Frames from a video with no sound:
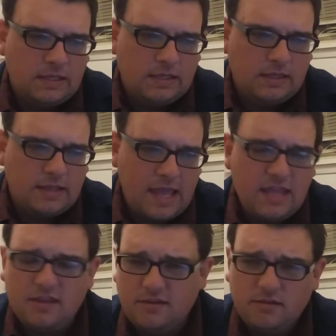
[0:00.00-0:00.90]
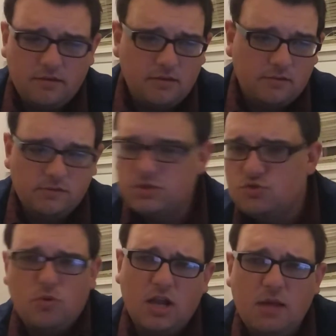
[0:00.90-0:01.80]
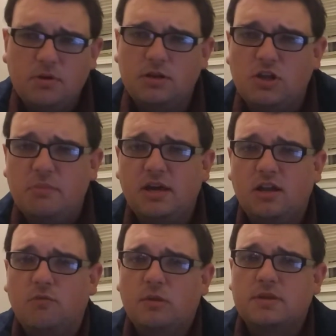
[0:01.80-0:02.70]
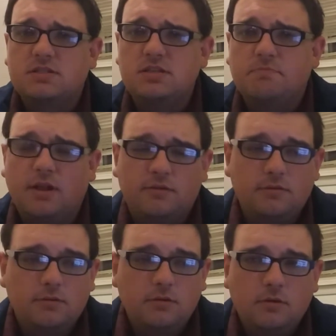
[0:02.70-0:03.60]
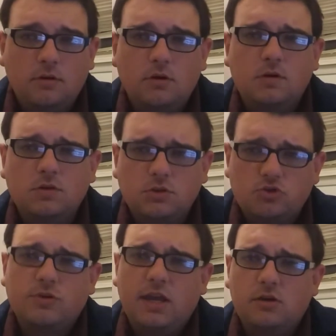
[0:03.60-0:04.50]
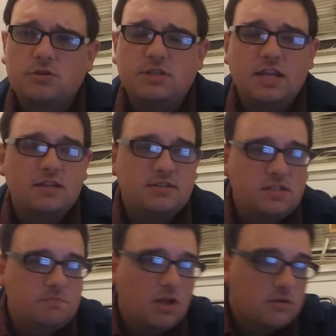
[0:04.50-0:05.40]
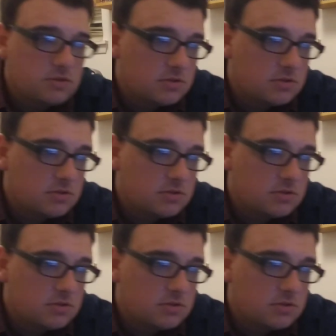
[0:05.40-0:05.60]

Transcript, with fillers: hey, this is what I'm going to do. I'm not going to wear my seatbelt just trying to understand. Seatbelts,